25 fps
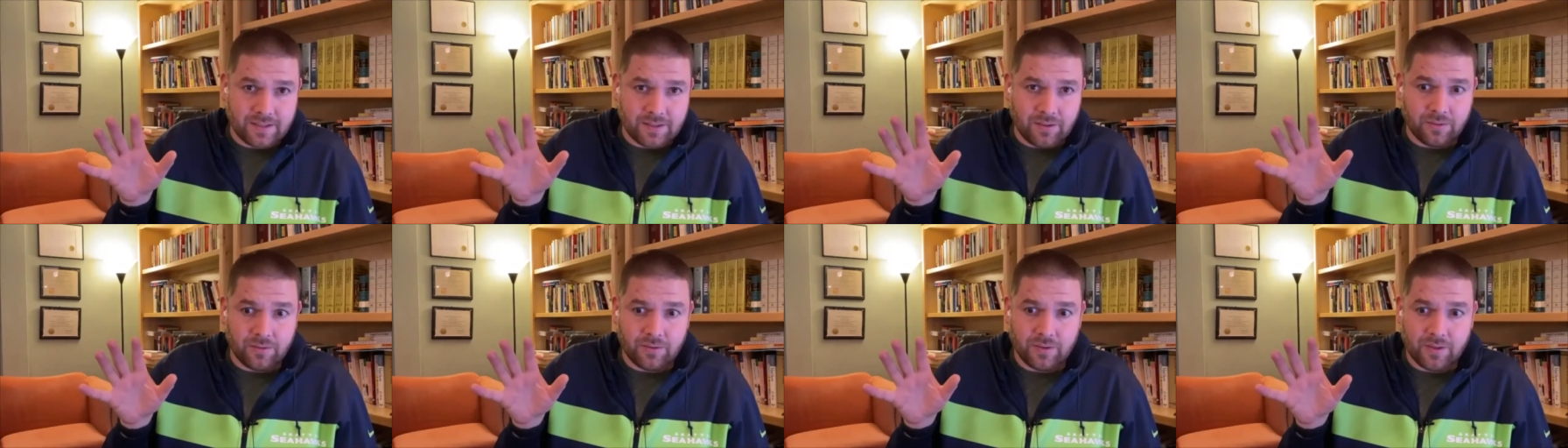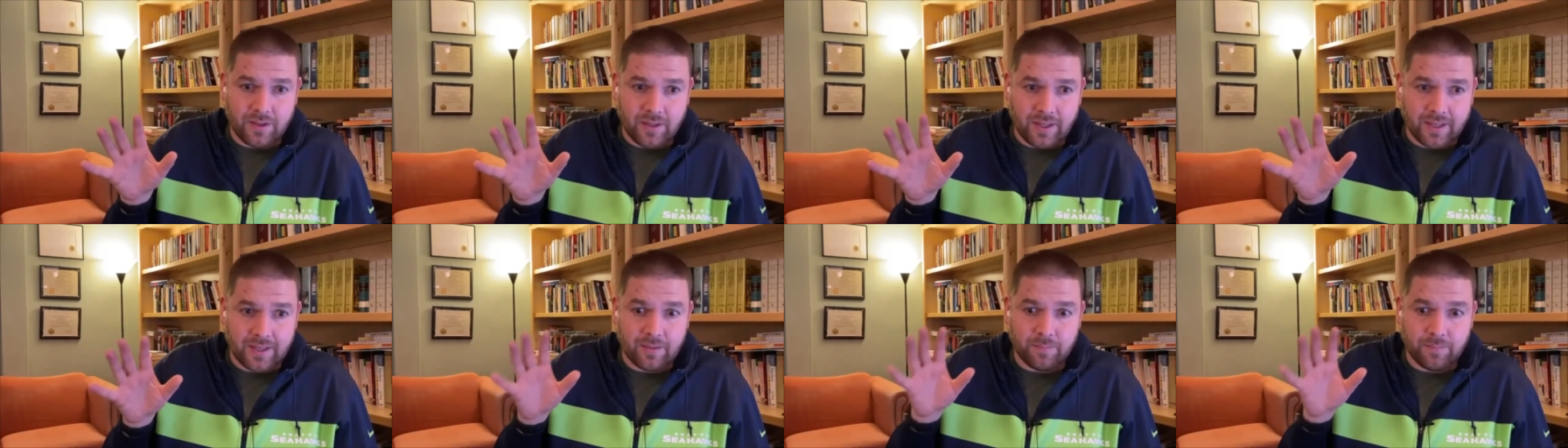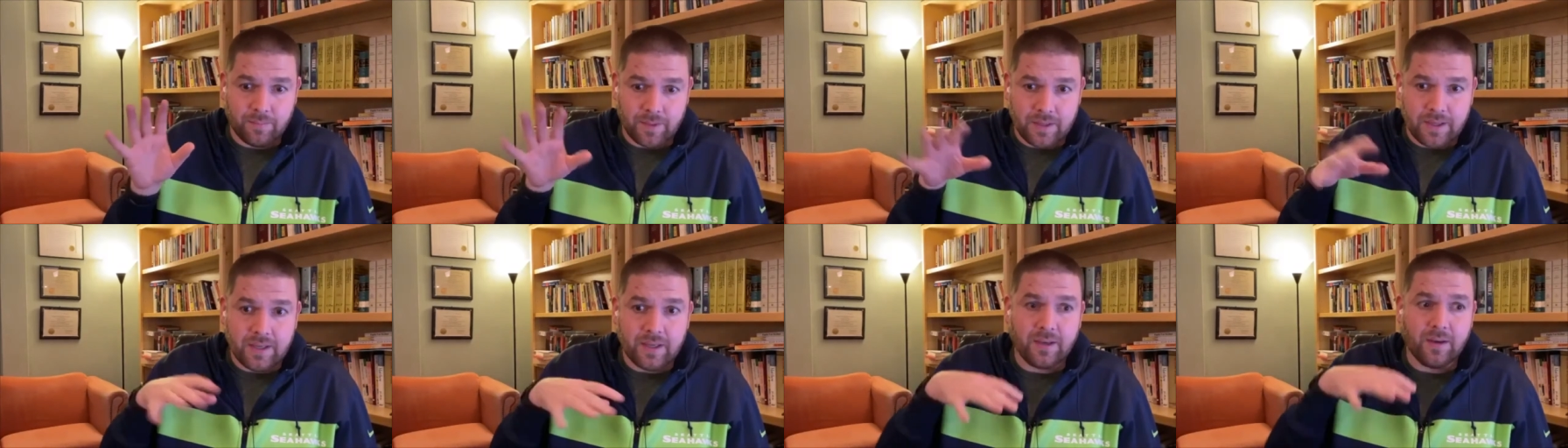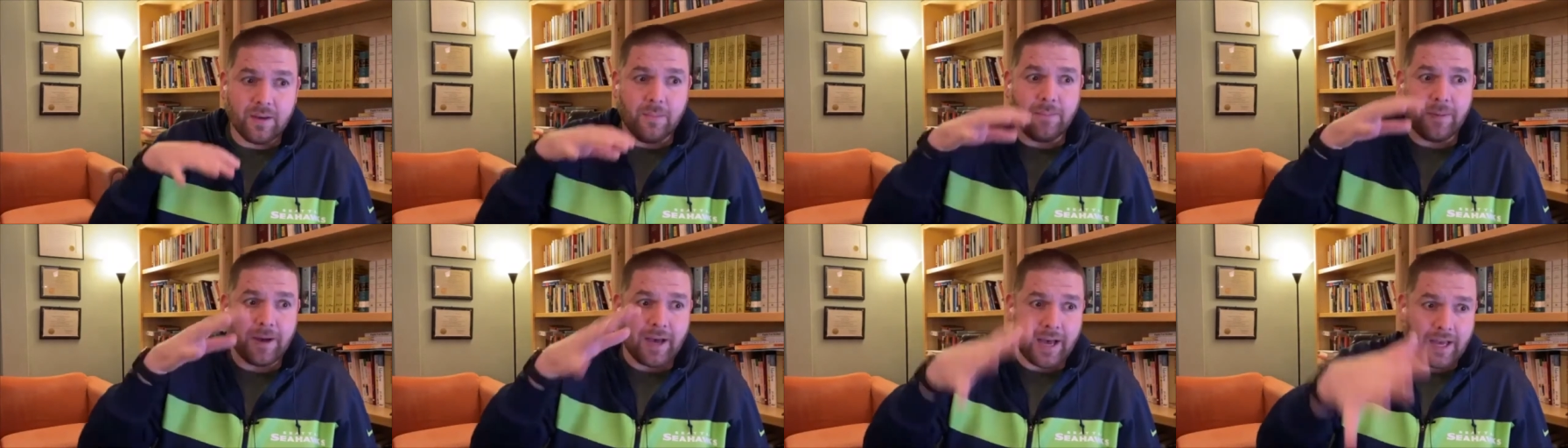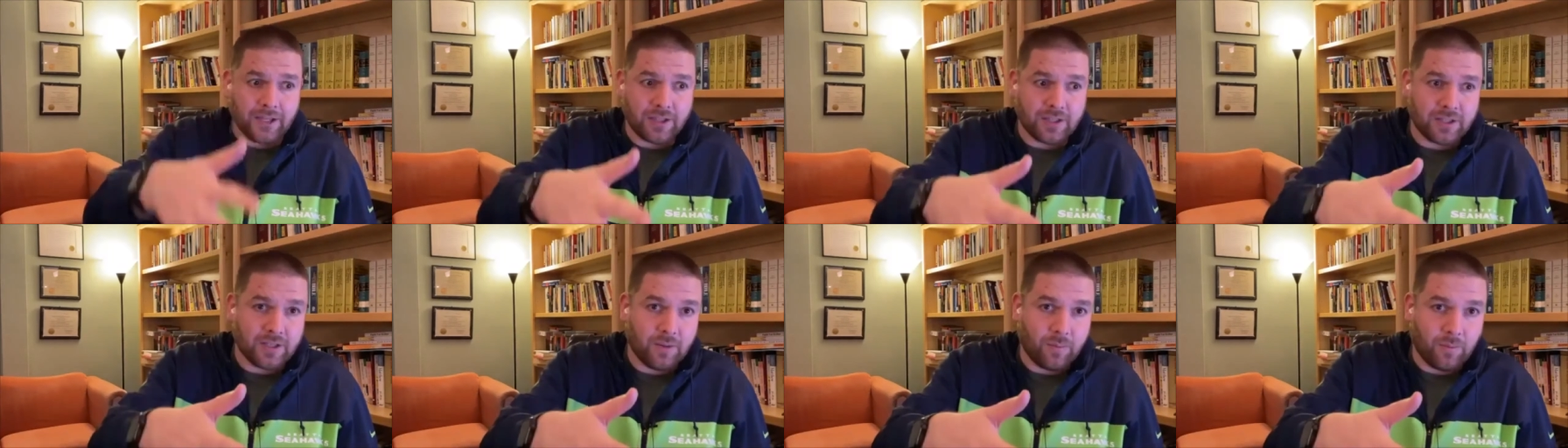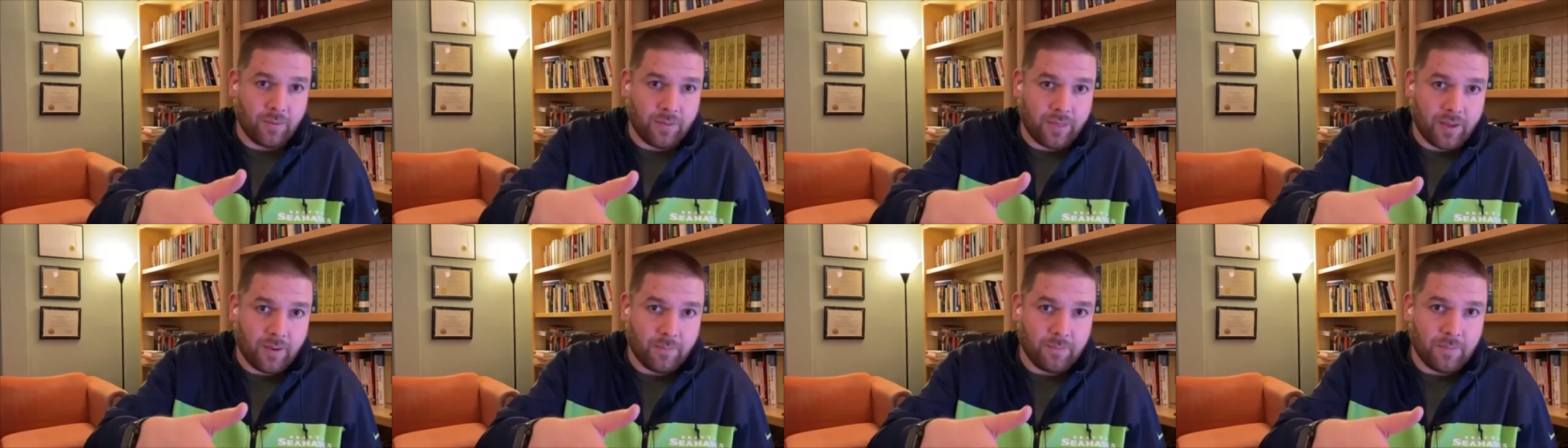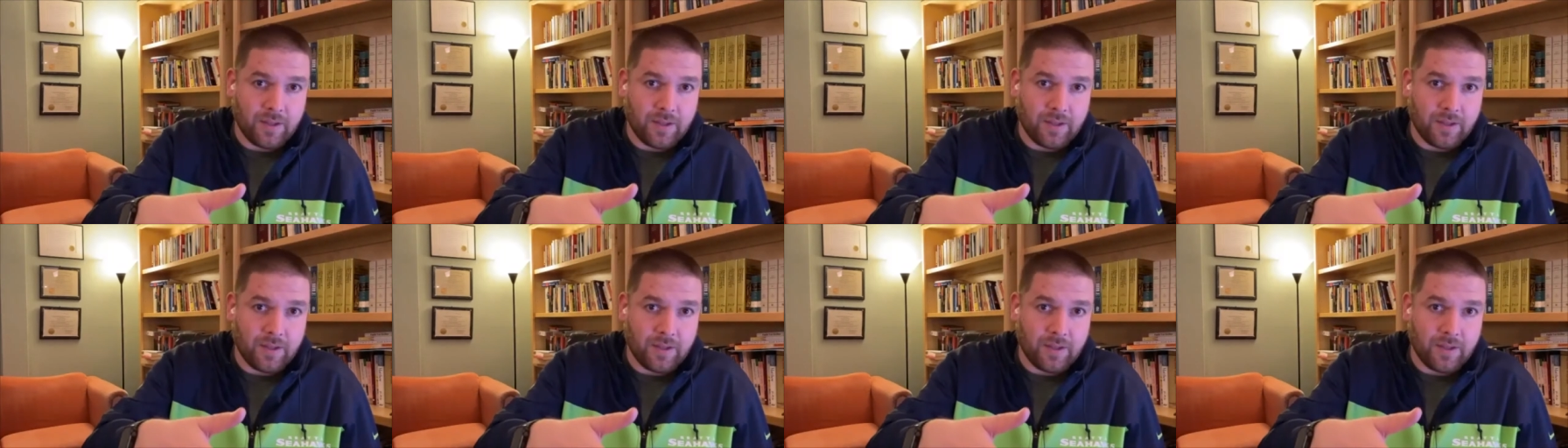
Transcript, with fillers: Don't like be compassionate with them.